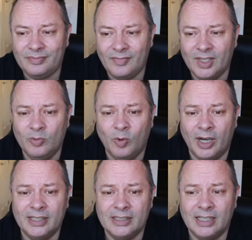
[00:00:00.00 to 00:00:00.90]
And
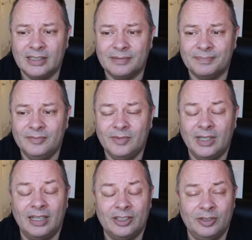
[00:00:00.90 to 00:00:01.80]
why is that?
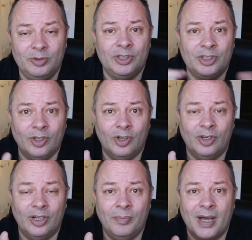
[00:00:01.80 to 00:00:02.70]
Well, as you just saw,
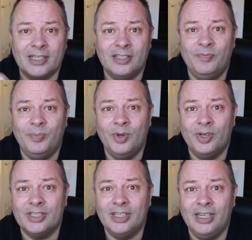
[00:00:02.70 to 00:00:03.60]
a massive
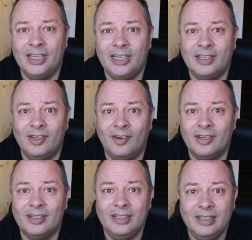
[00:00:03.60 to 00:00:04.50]
burst at 8 o'clock.
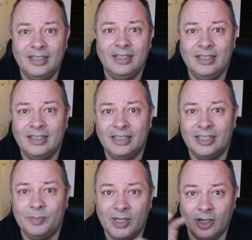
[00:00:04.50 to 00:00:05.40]
It's
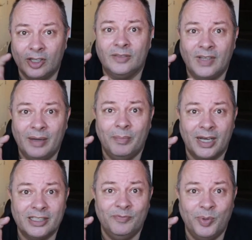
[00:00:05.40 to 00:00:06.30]
because of that
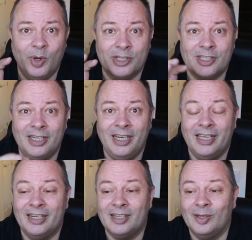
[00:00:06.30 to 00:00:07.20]
massive burst at
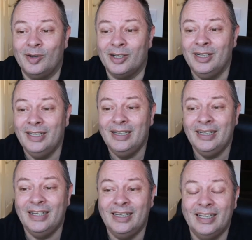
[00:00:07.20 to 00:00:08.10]
8 o'clock.
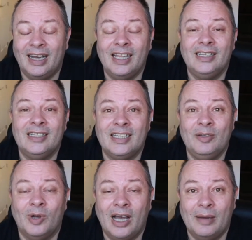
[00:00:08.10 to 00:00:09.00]
Uh, I like to see
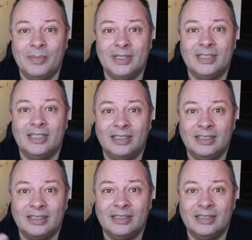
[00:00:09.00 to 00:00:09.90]
what happens and
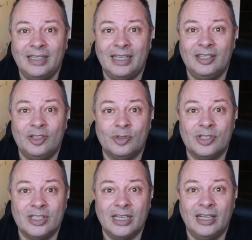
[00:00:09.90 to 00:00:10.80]
let the
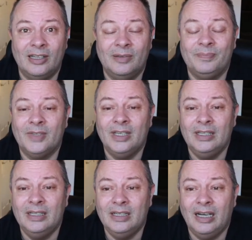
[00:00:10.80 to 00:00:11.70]
dust settle.
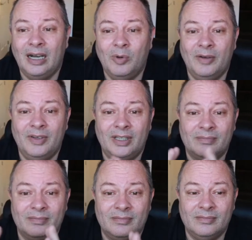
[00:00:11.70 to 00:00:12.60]
However,
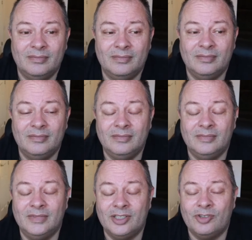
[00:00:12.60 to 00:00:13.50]

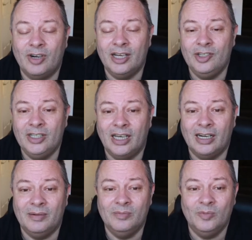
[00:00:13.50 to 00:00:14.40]
the strategy that
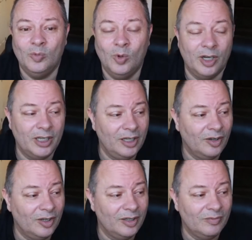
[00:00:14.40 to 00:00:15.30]
I'm working
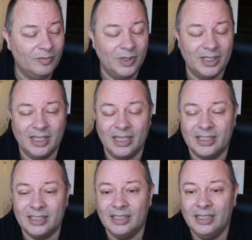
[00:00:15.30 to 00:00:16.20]
on with
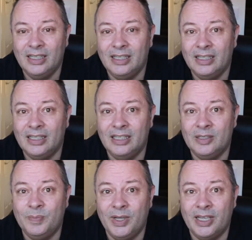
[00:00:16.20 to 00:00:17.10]
this, it's
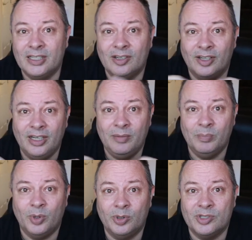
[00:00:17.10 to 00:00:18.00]
based on an
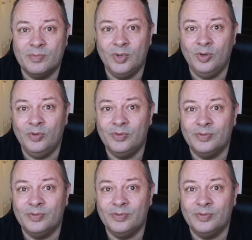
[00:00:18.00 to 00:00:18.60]
impulse move